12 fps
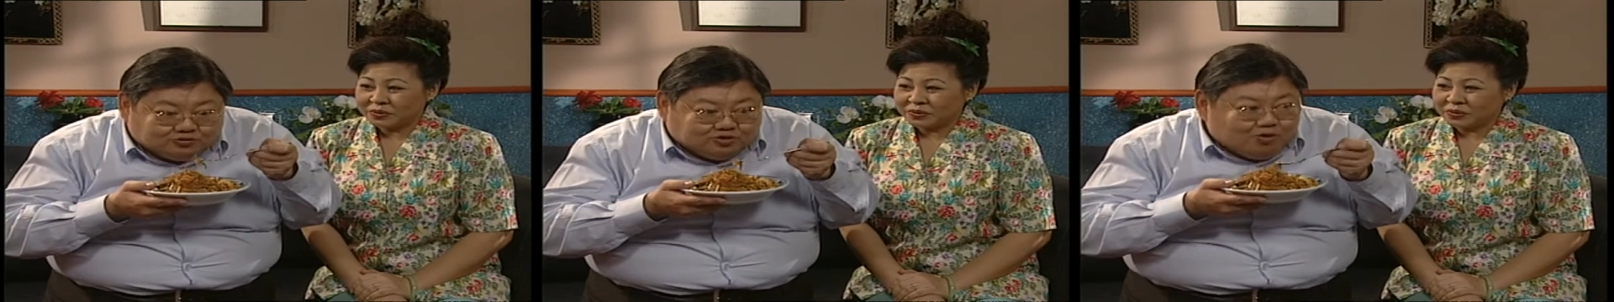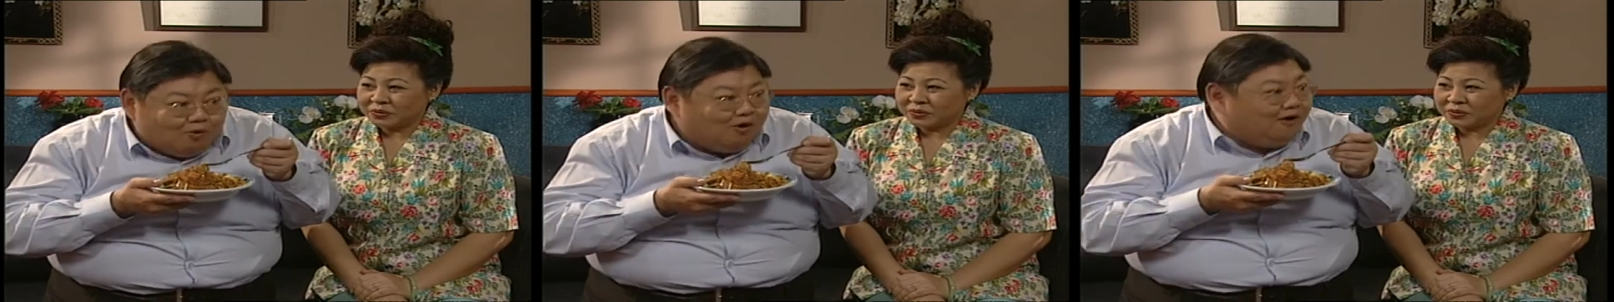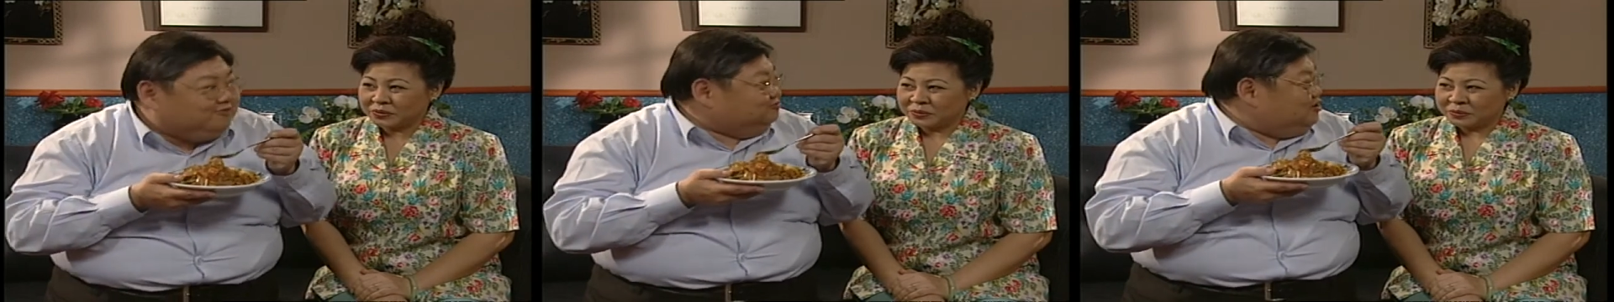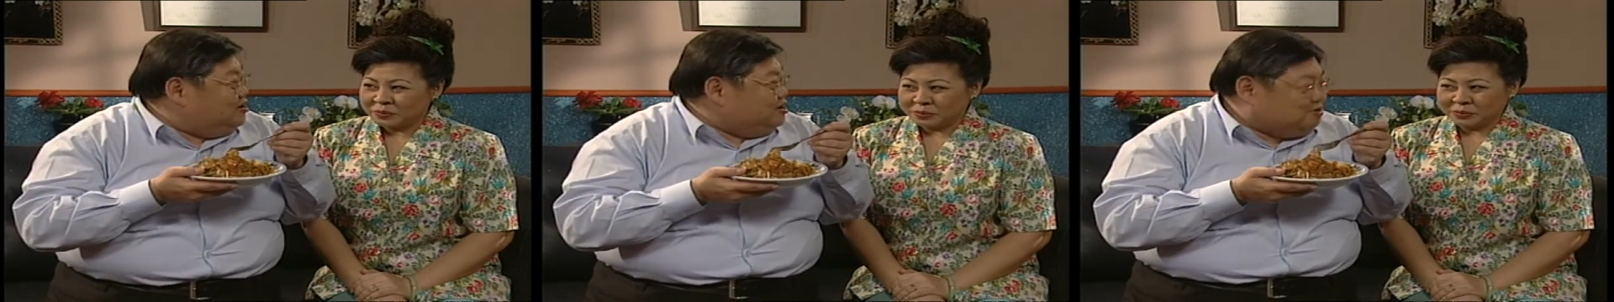Speaker 1: Wow,
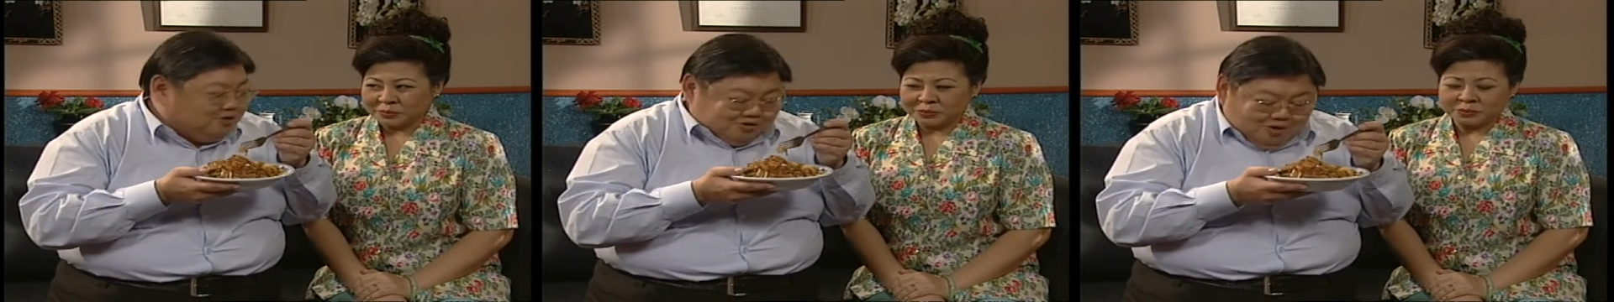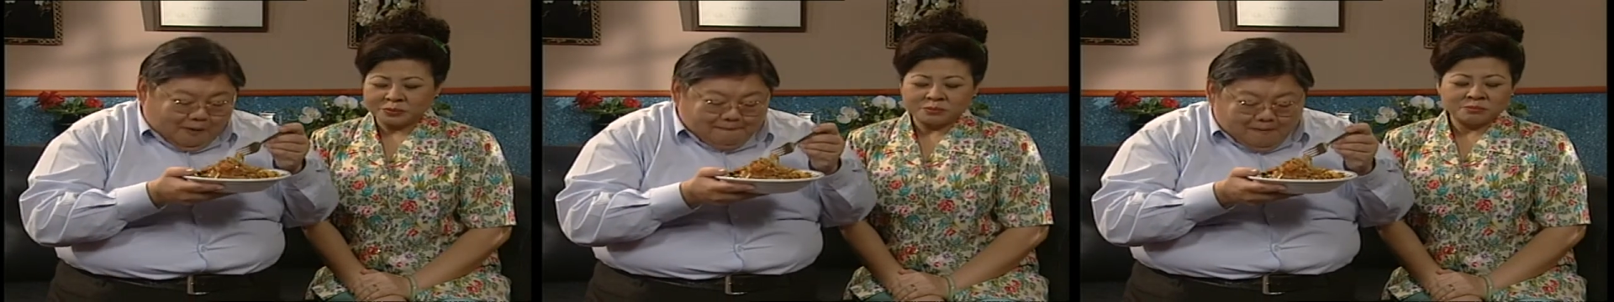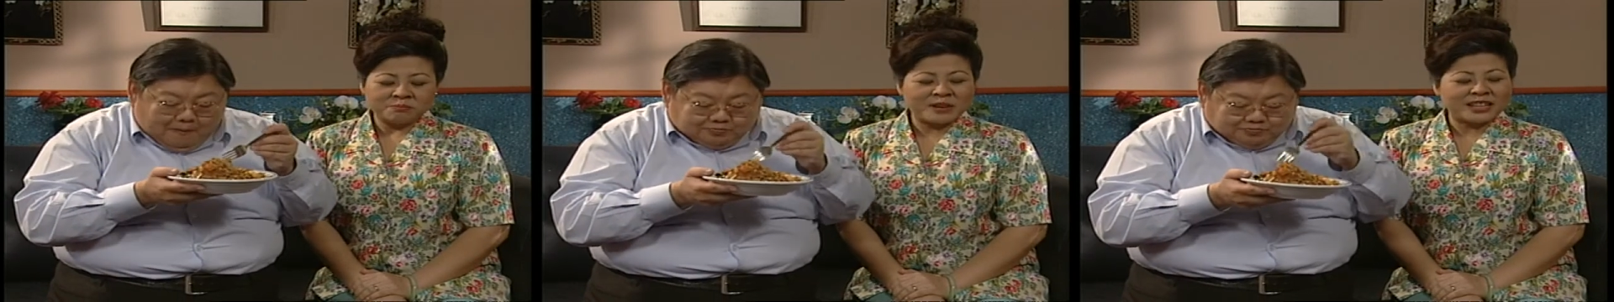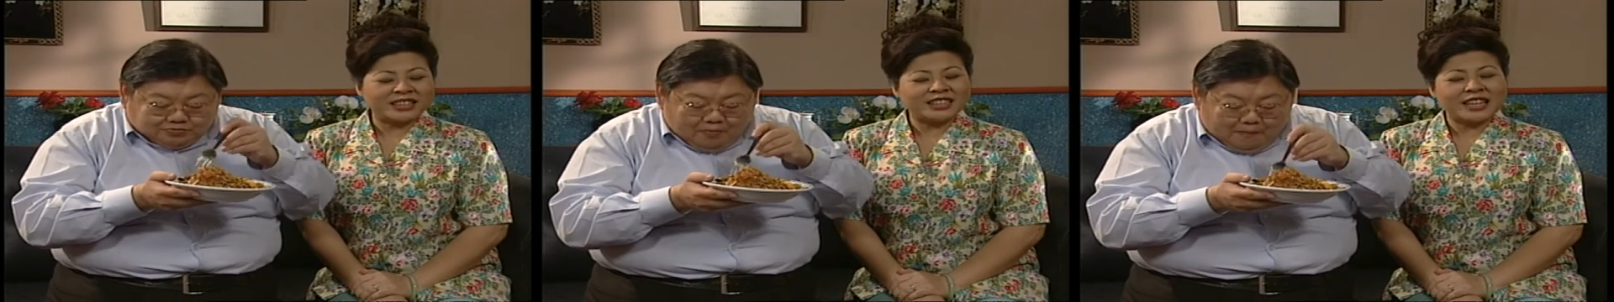very good.
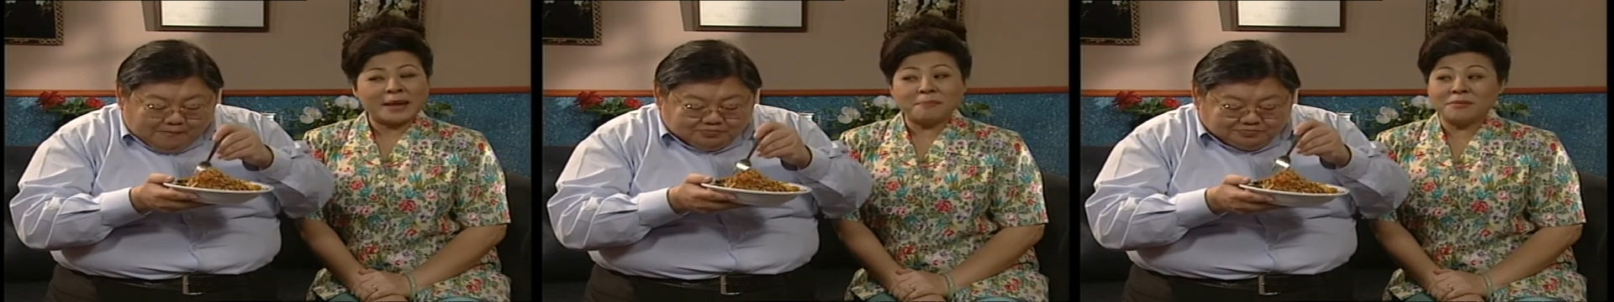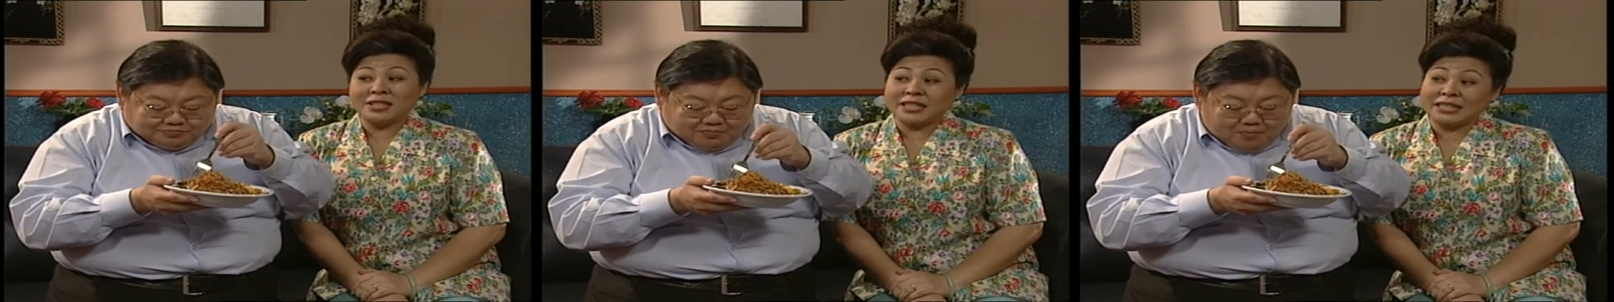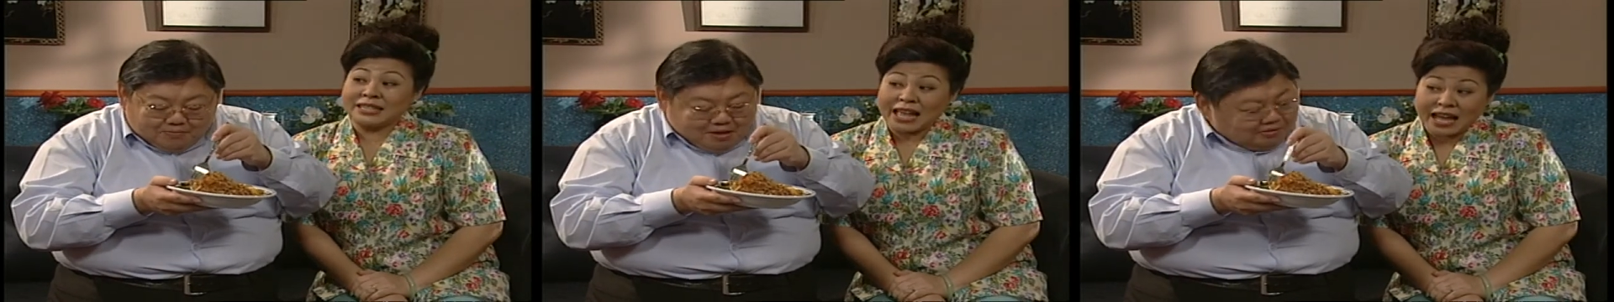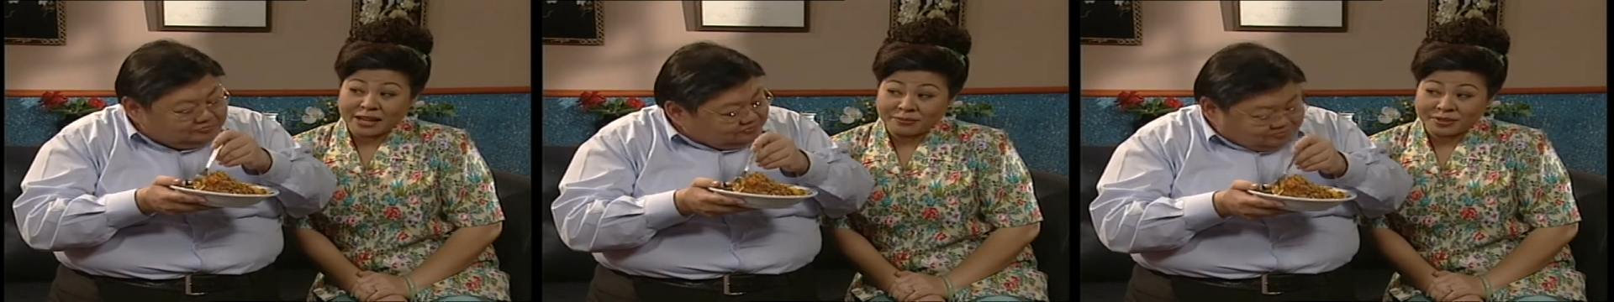
Speaker 2: Better than Mrs.
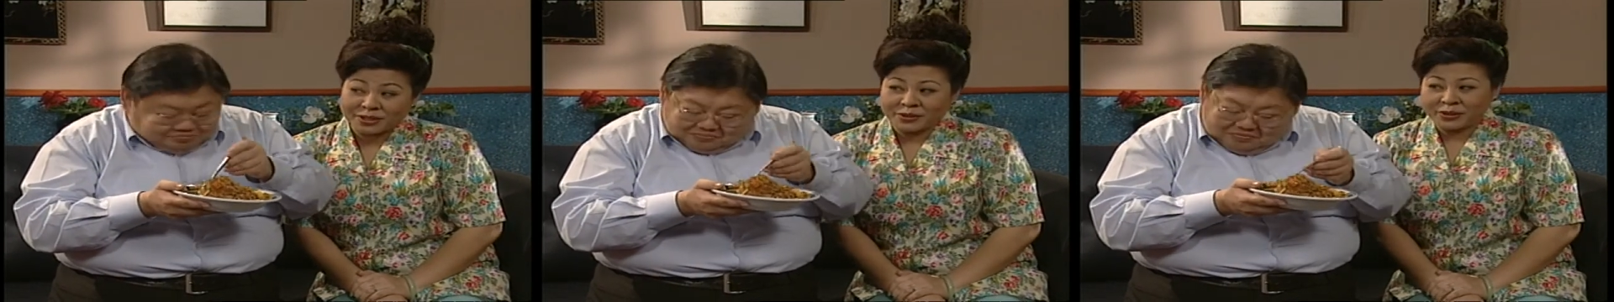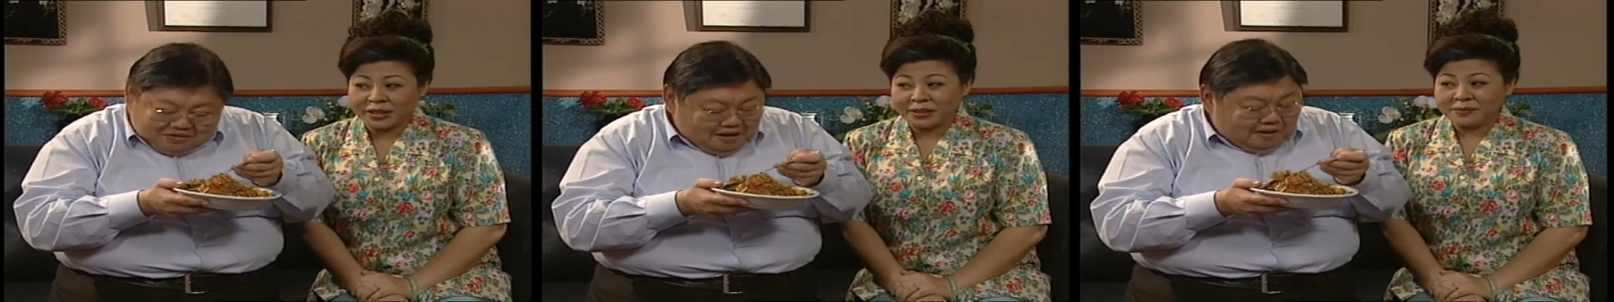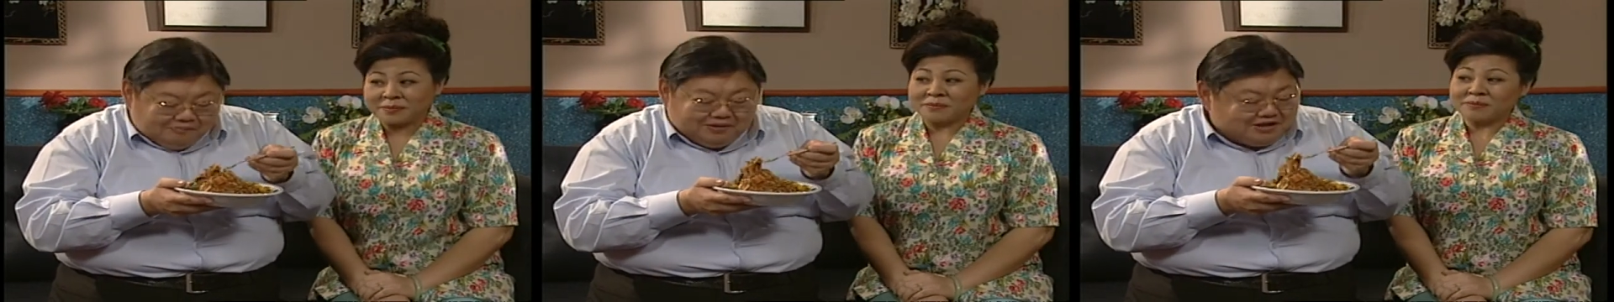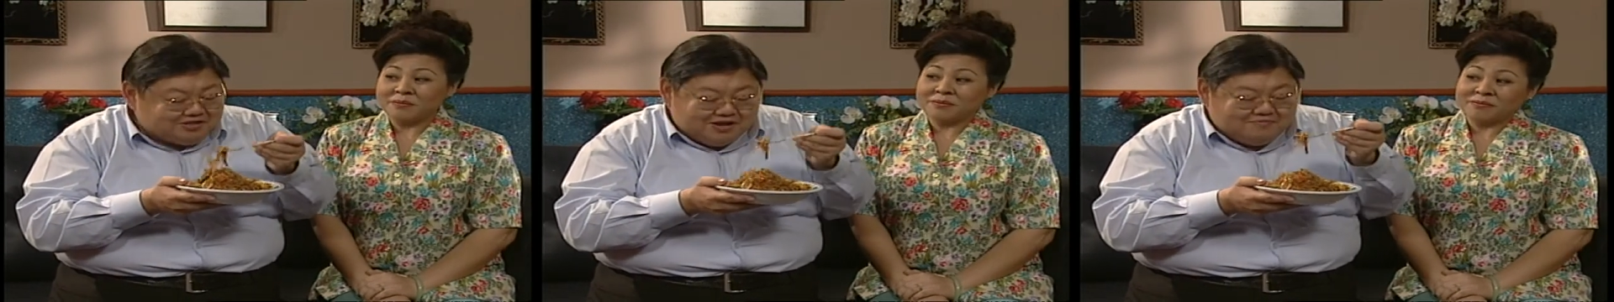Lam's cooking?
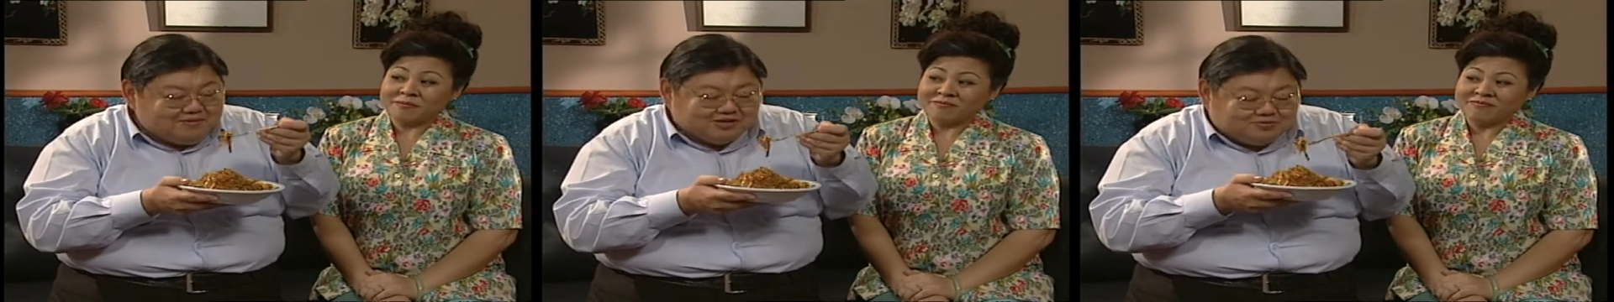
Speaker 1: Better, much